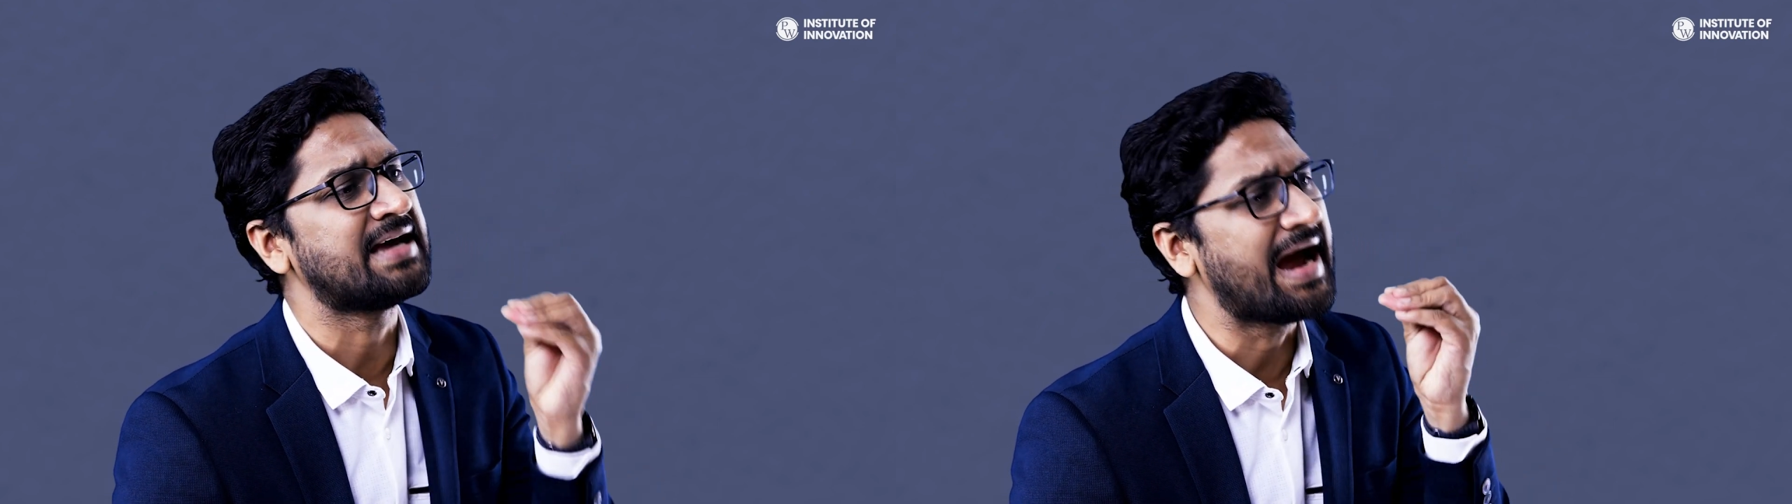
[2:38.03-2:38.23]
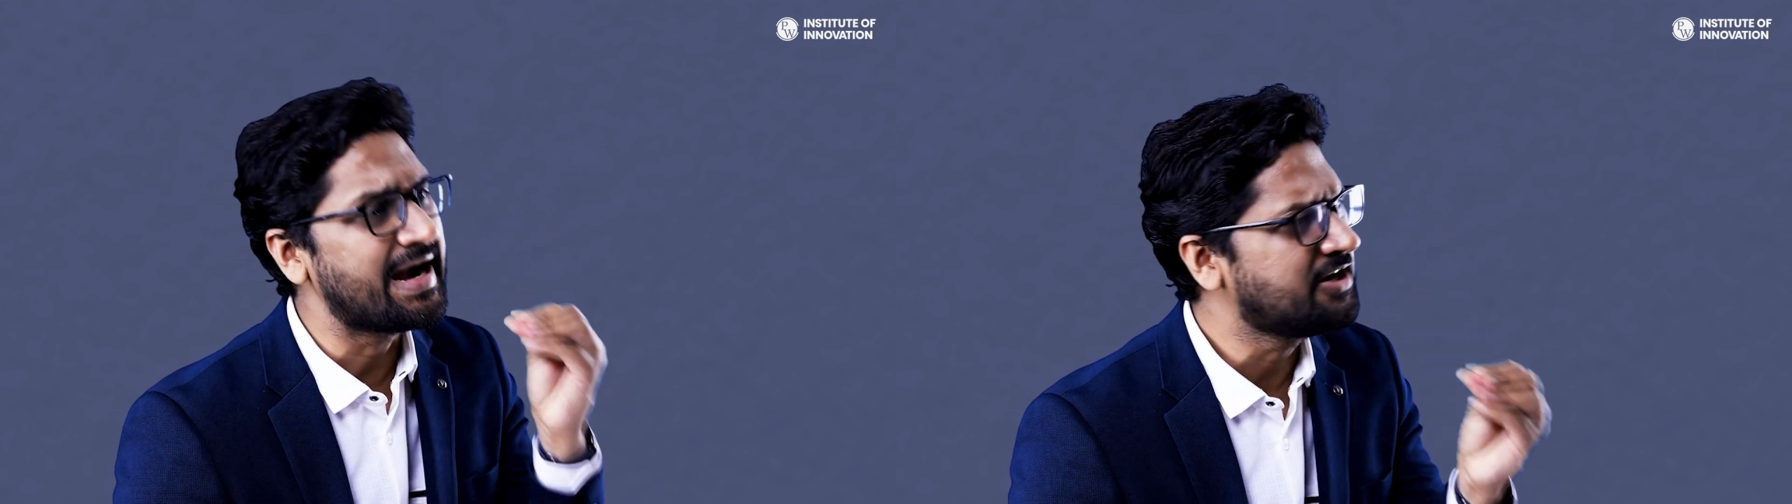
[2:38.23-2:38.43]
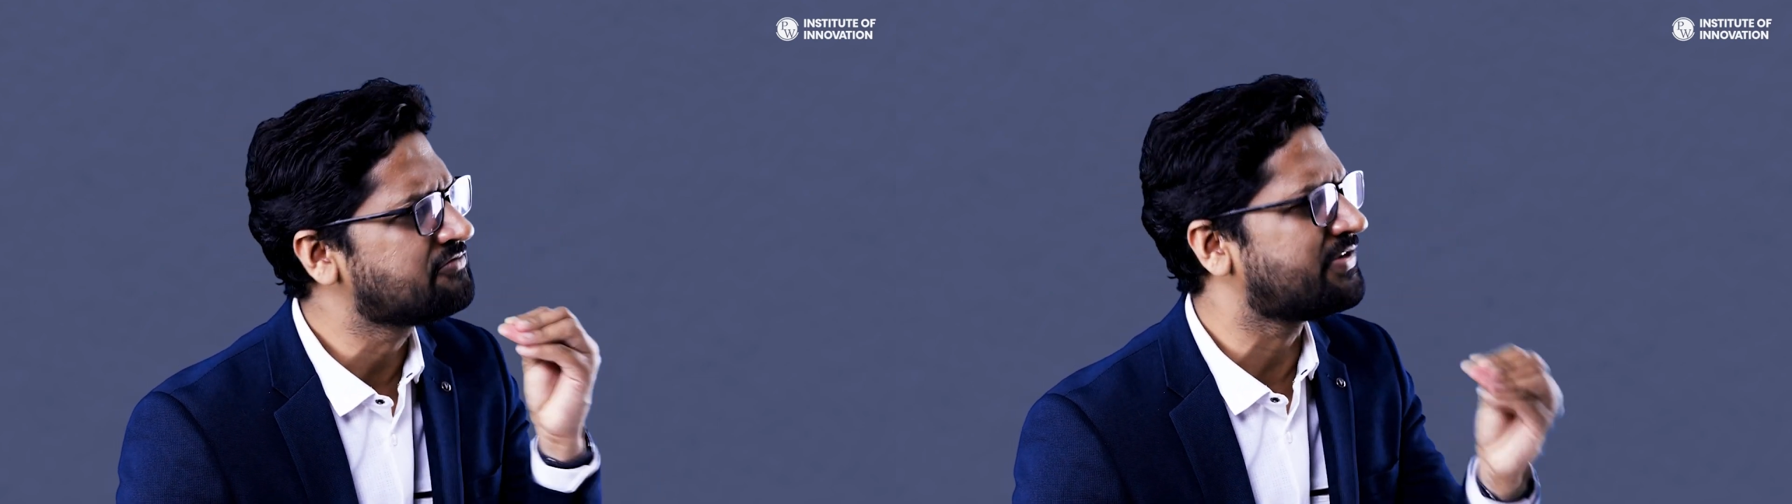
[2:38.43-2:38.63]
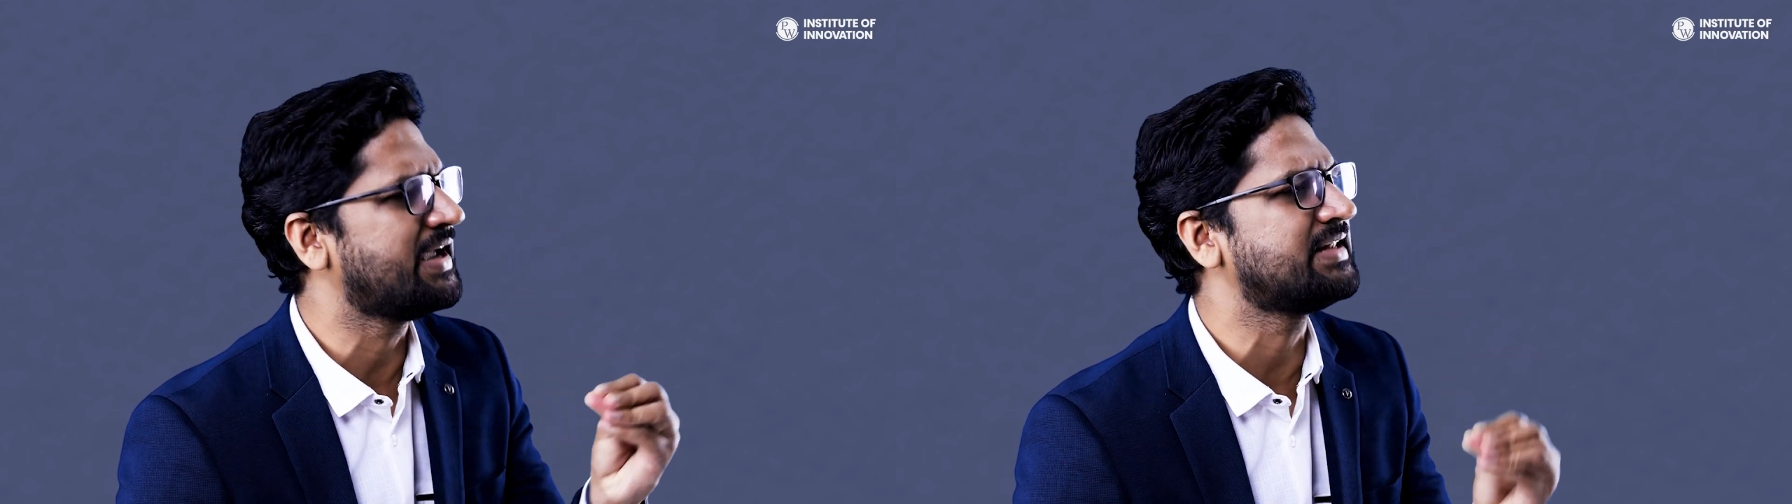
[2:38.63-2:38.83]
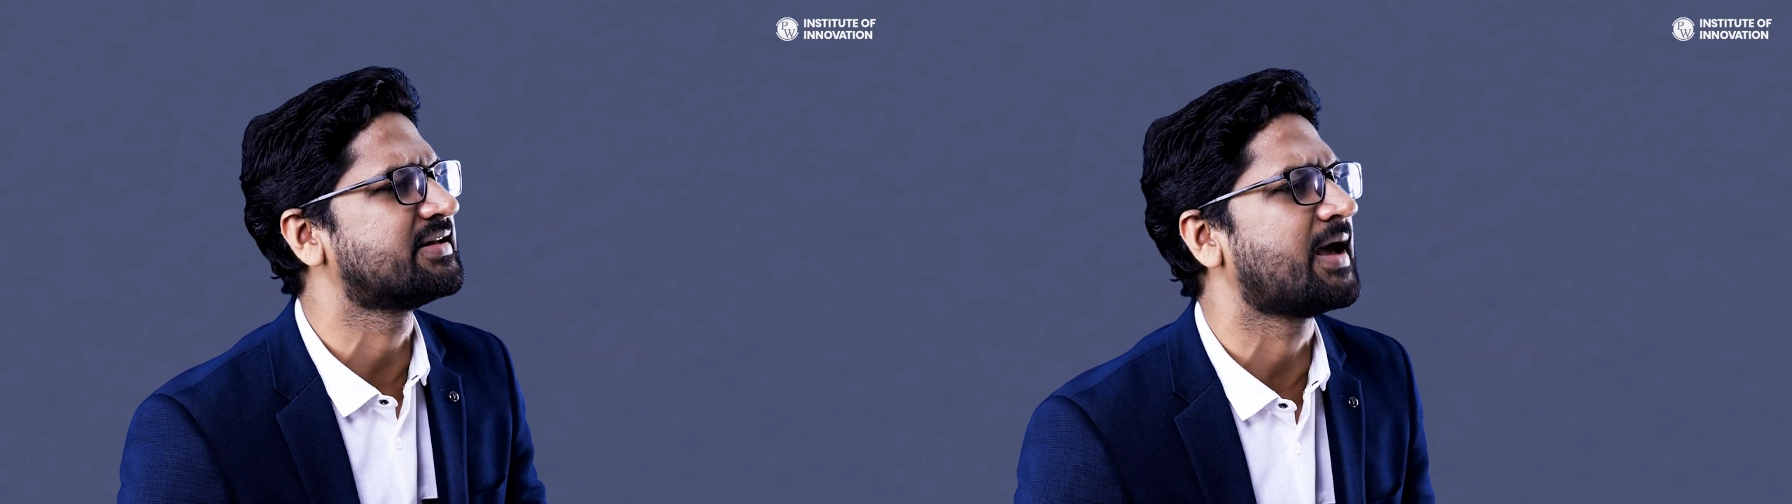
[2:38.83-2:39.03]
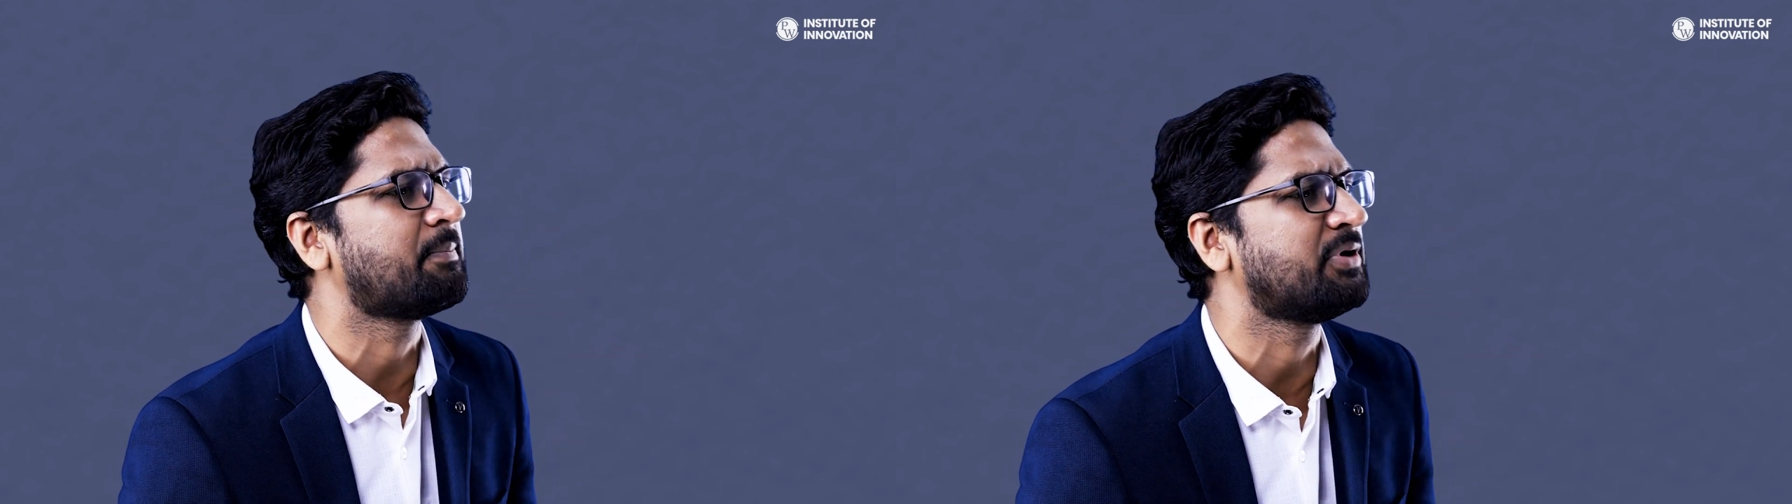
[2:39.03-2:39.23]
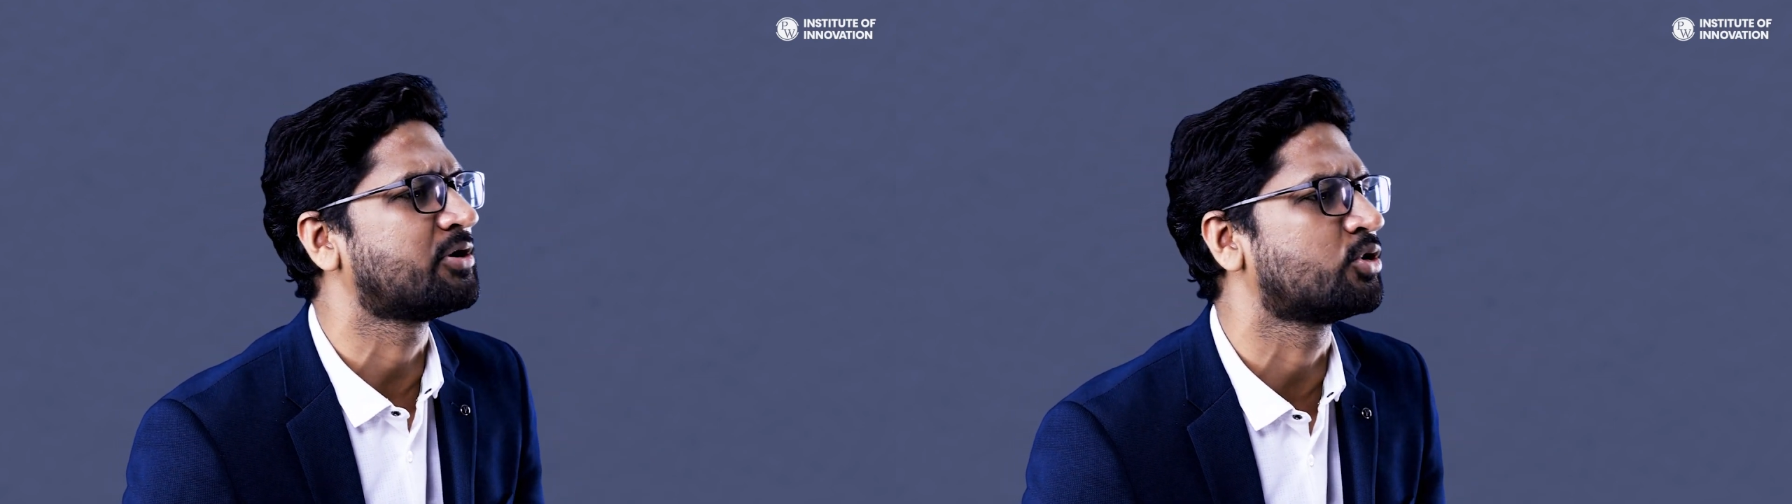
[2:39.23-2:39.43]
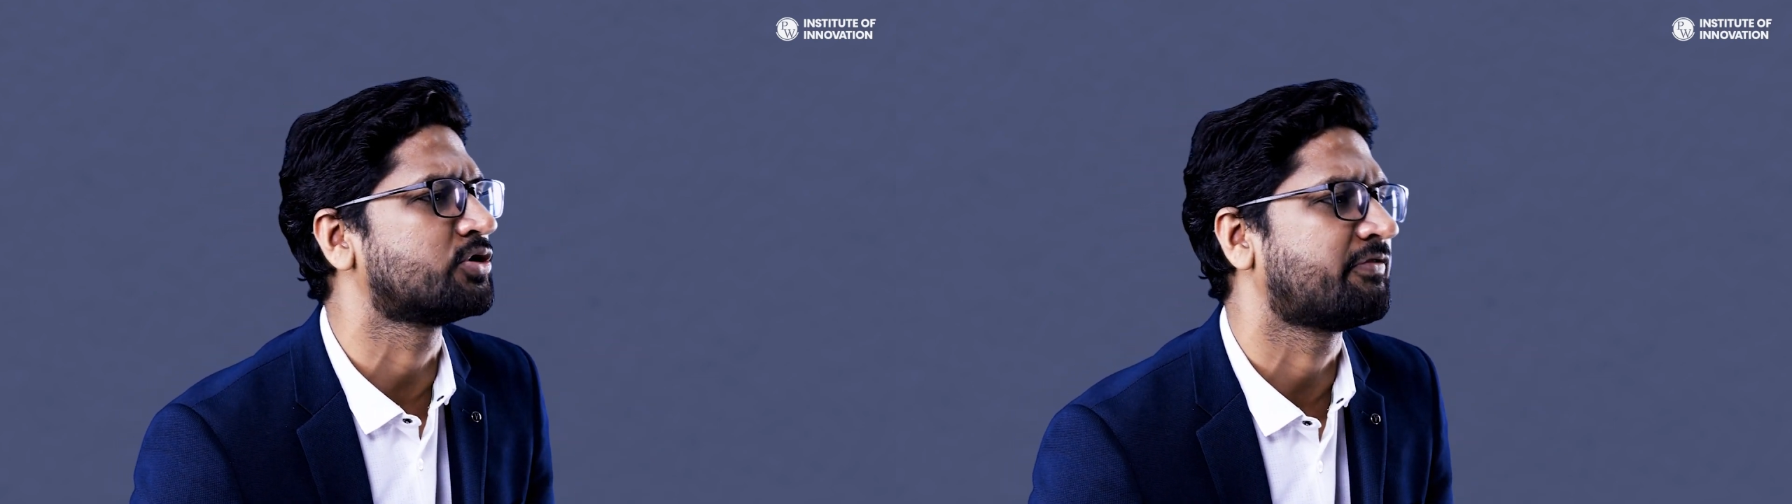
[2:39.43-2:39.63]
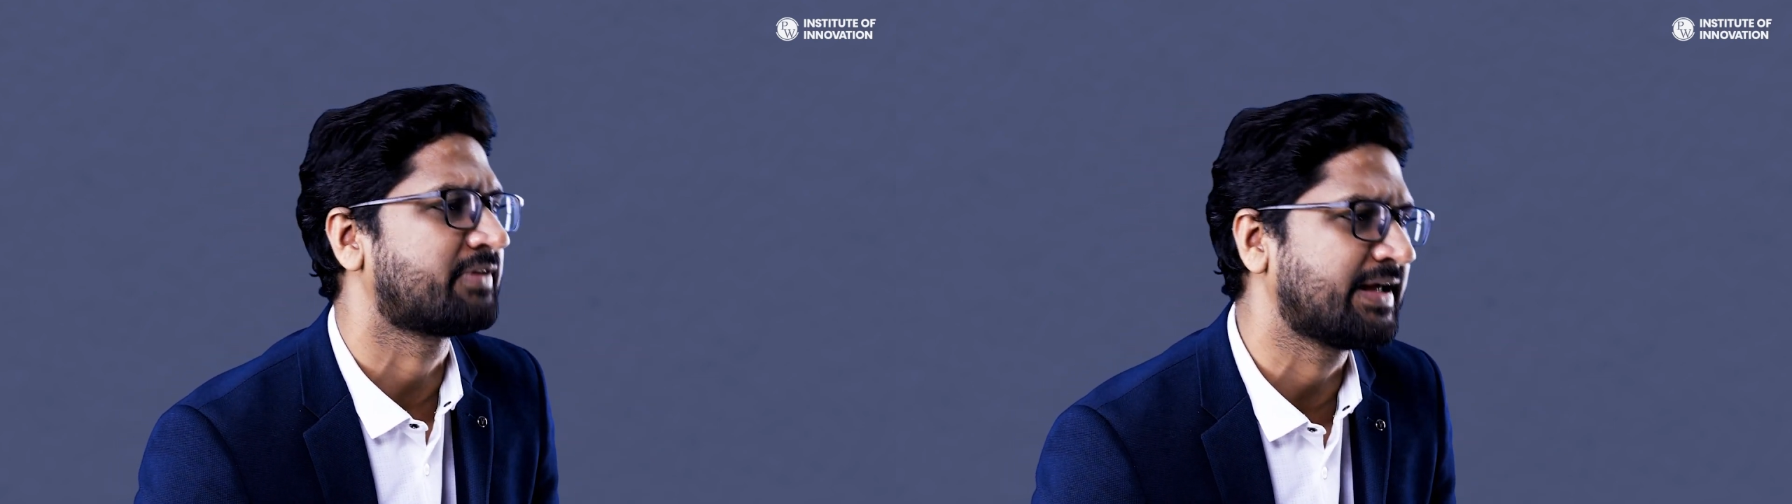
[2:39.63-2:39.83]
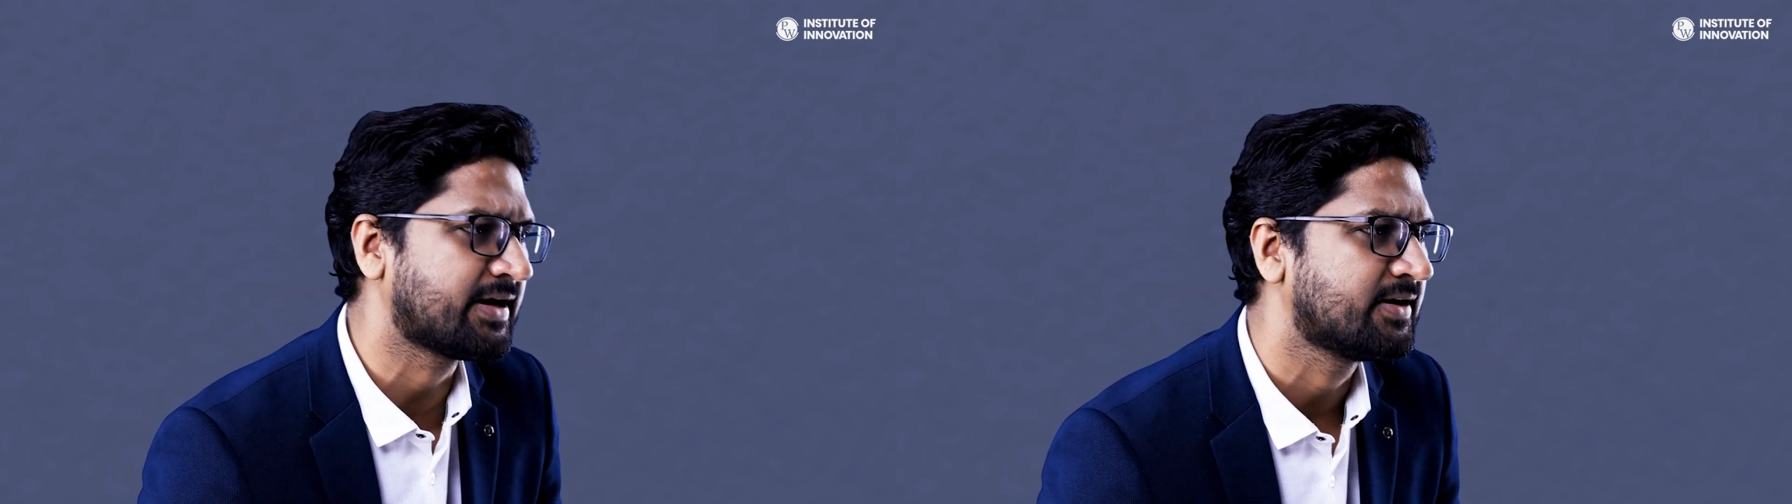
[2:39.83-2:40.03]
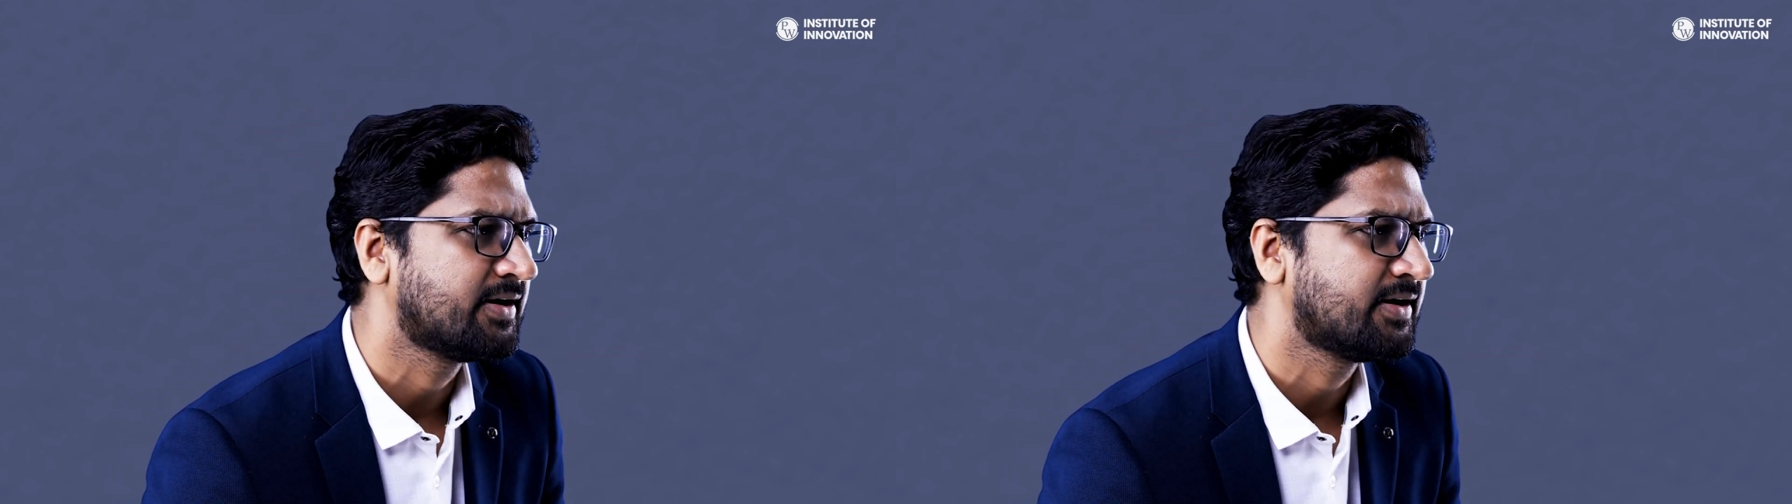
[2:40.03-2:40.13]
identifying the rapid growth of tech